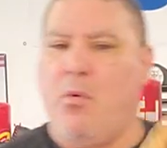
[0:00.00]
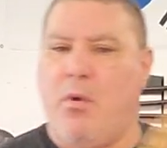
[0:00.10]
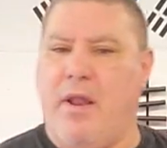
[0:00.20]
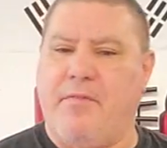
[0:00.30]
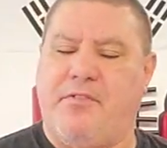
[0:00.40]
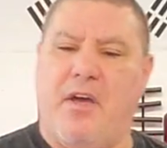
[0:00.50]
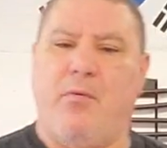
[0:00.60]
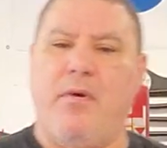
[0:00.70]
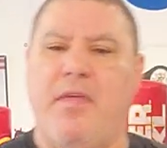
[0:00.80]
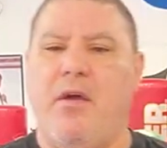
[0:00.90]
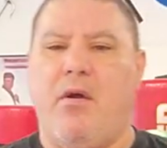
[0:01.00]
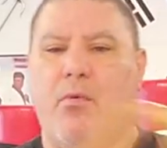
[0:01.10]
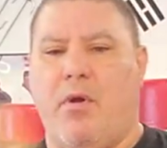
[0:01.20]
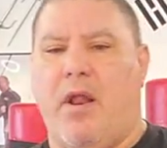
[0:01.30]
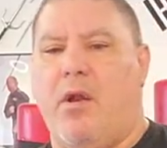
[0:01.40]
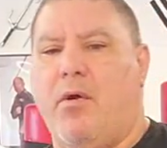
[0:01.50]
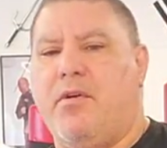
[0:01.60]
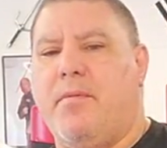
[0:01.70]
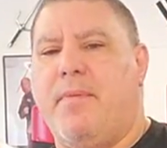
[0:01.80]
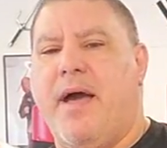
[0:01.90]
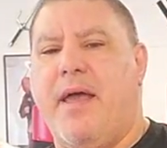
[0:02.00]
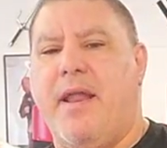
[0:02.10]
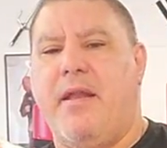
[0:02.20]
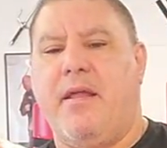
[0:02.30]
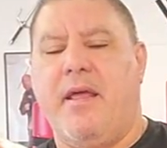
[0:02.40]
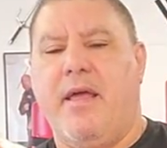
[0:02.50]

what I've done with it, what I learned about it,